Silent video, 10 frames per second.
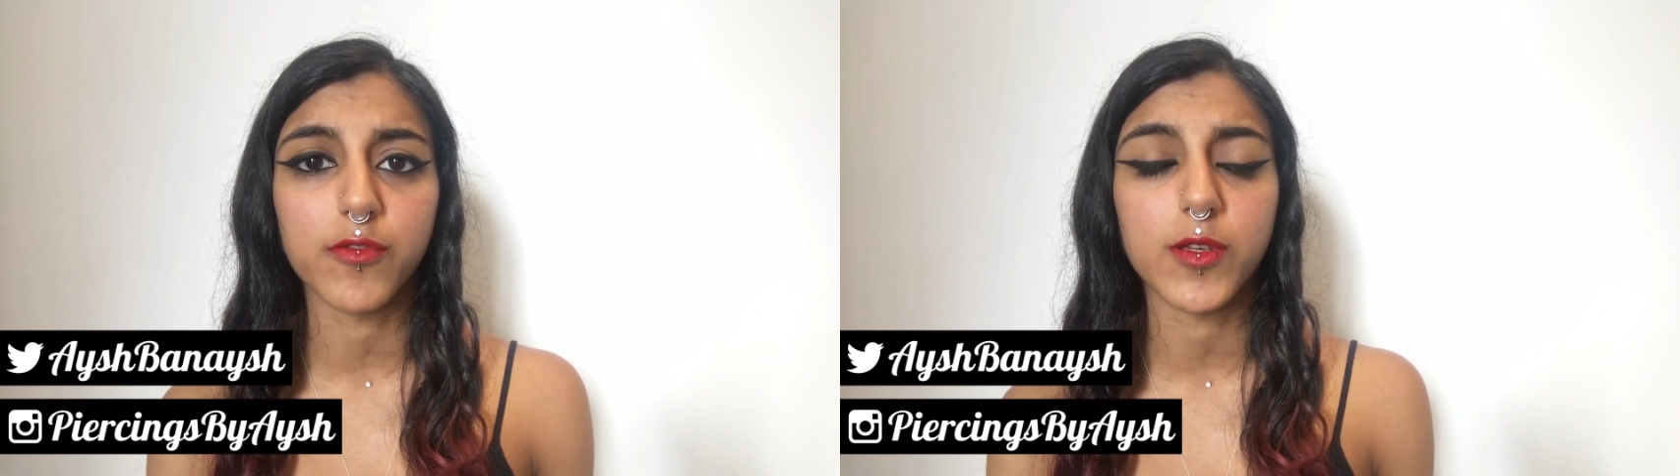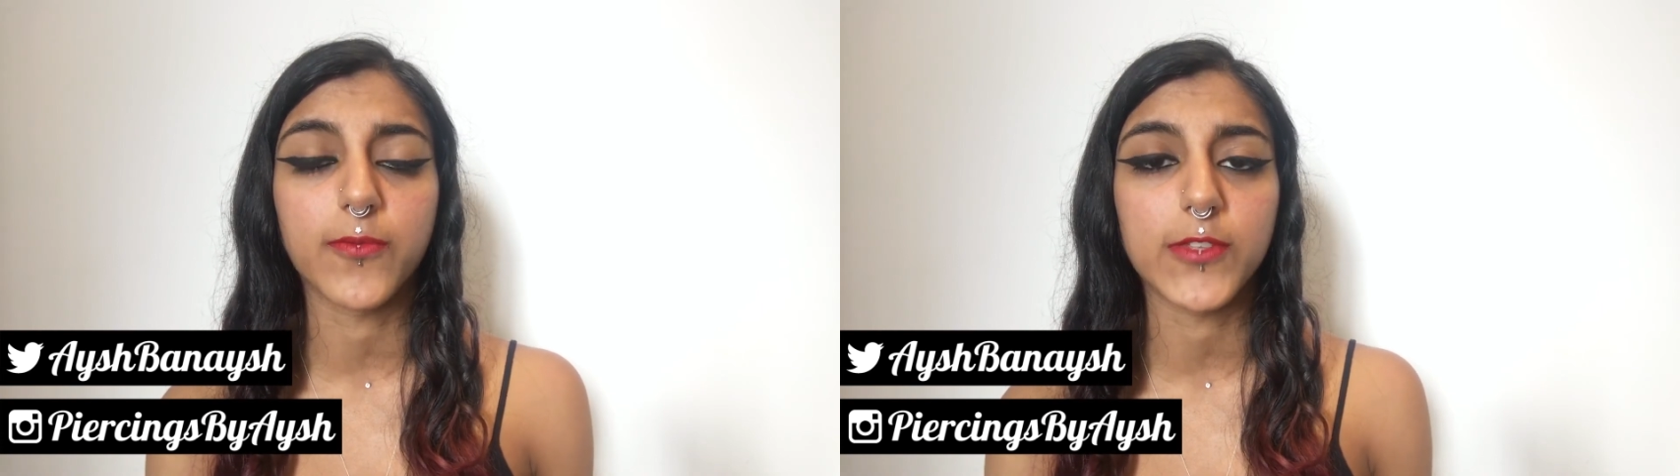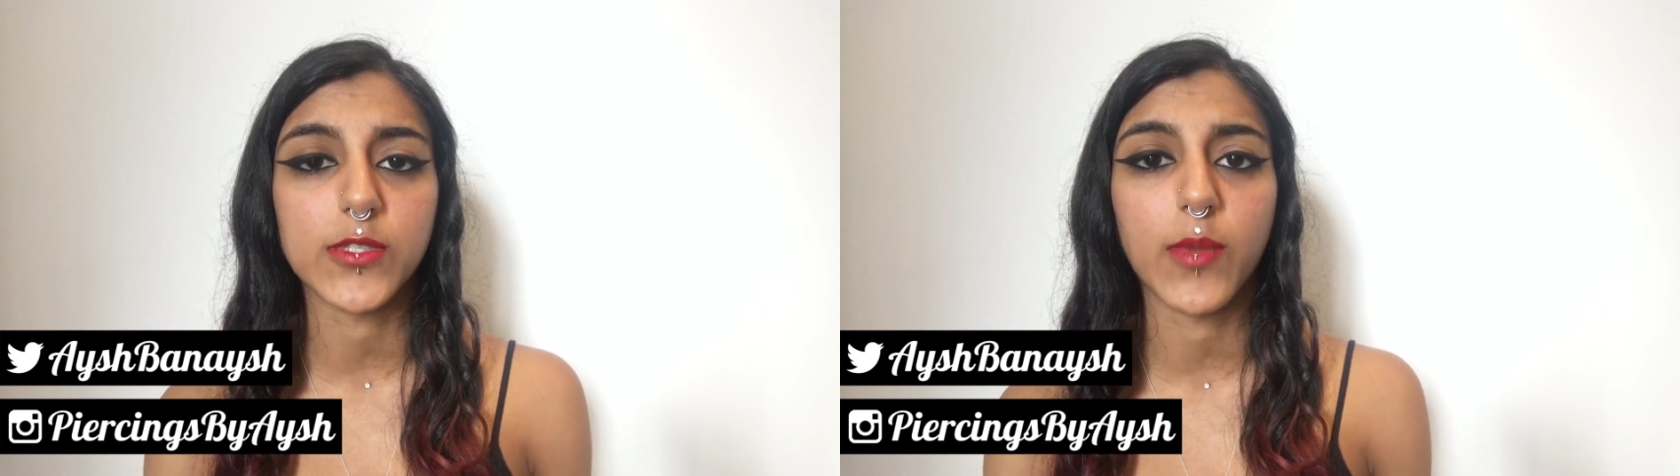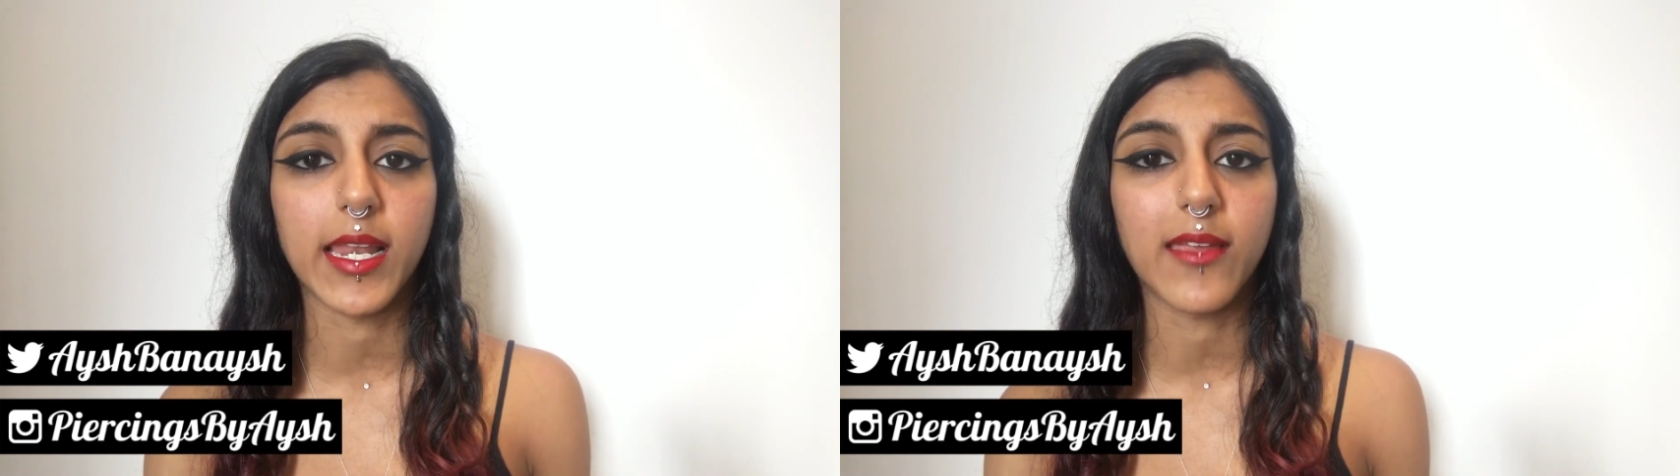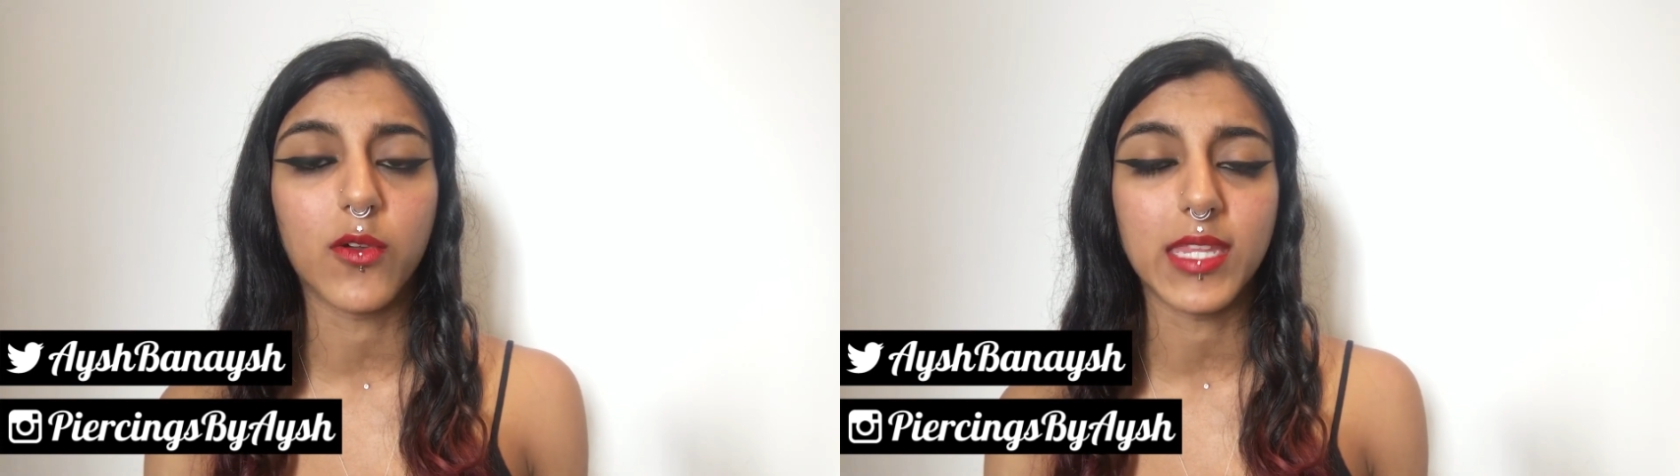room for
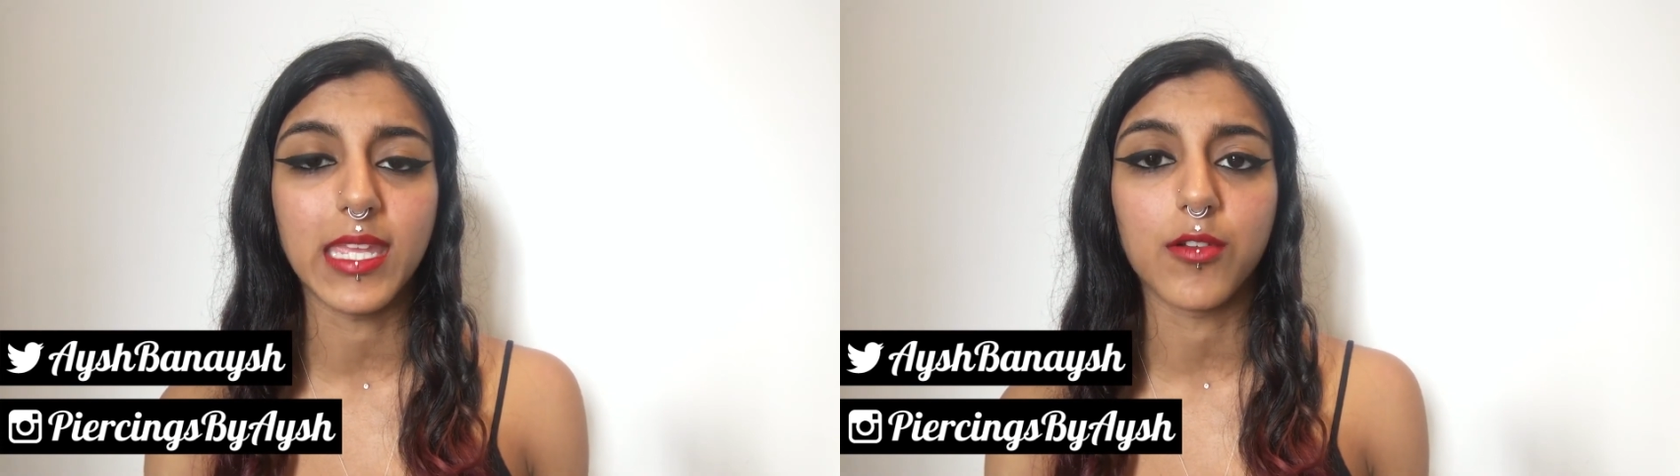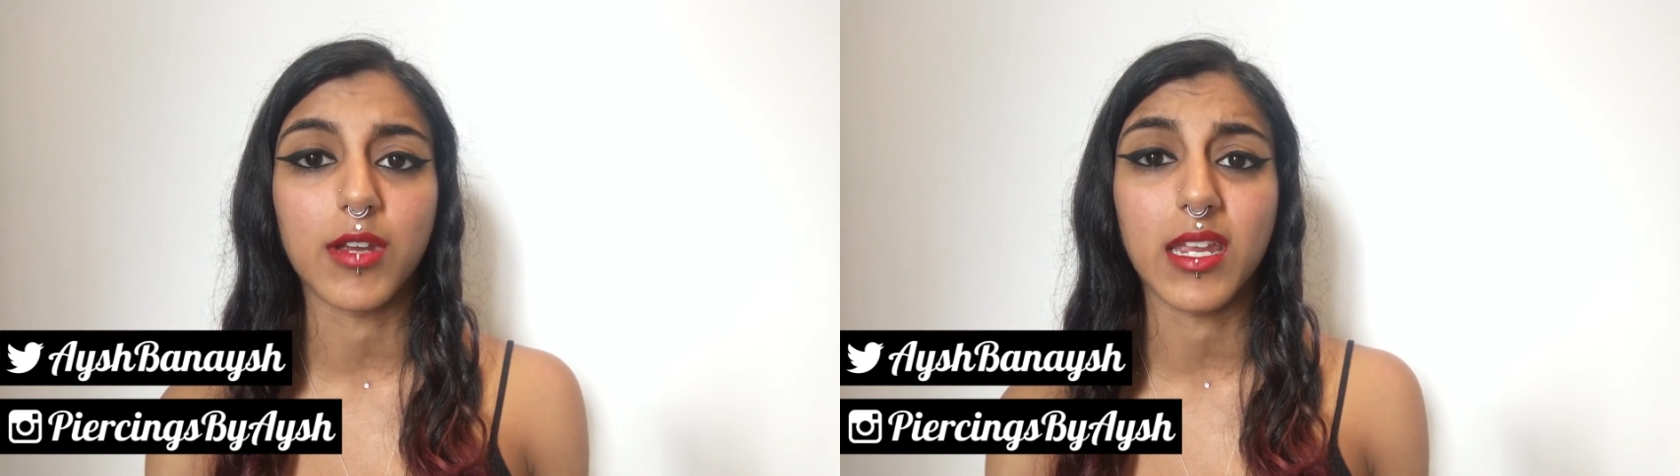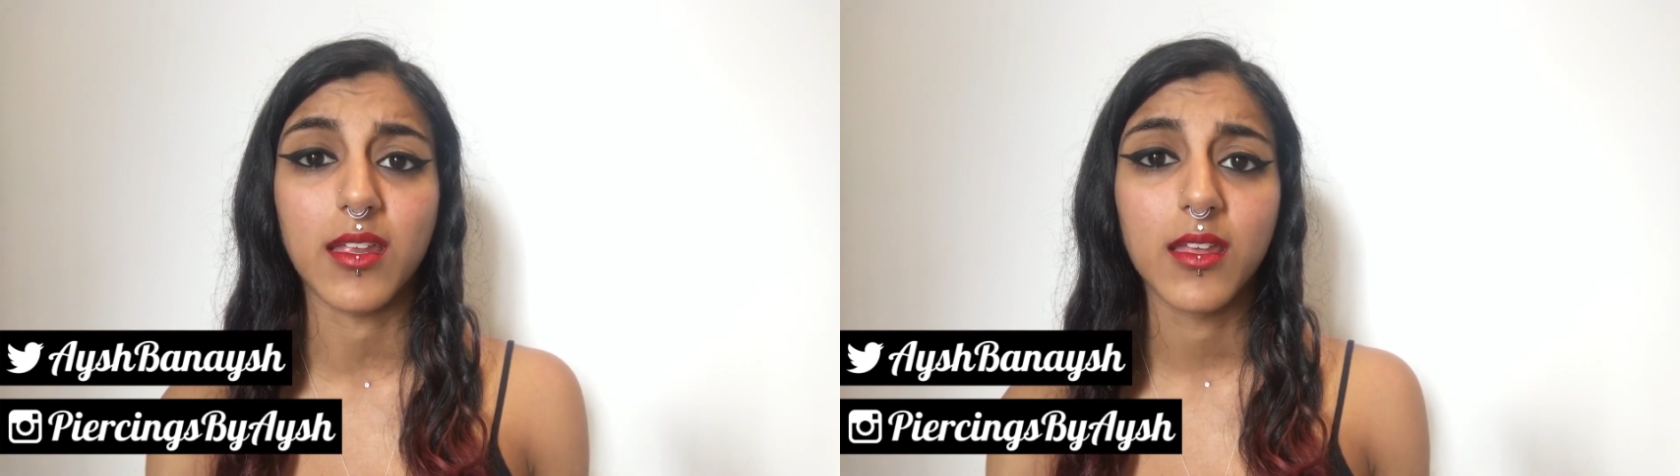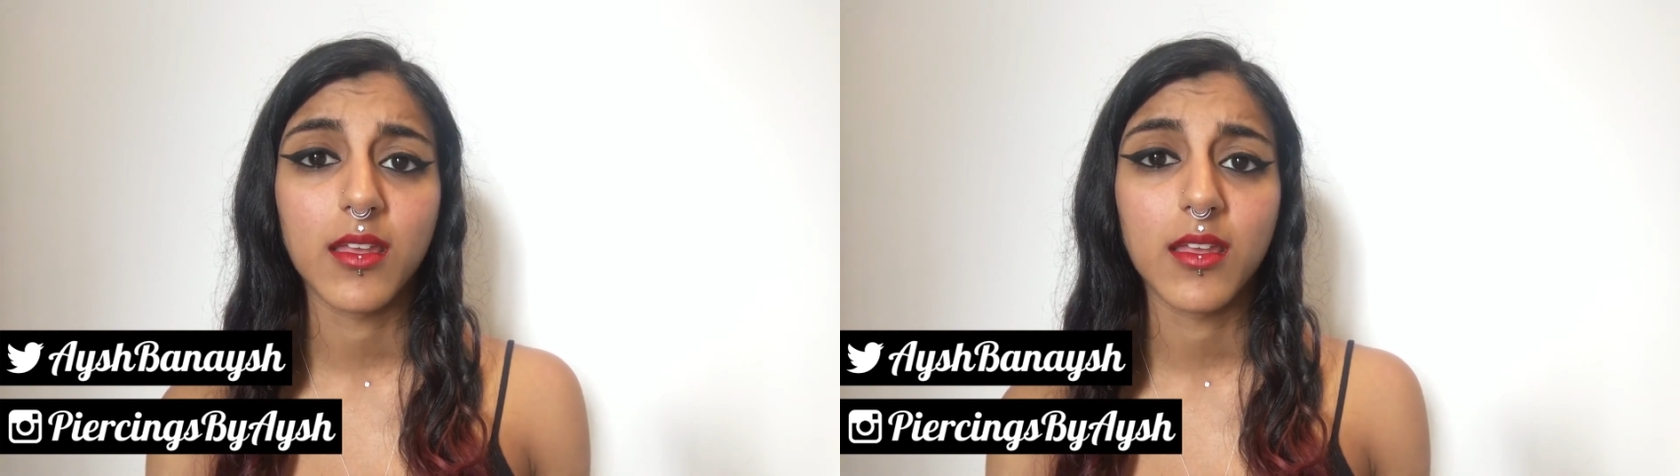swelling on the earring.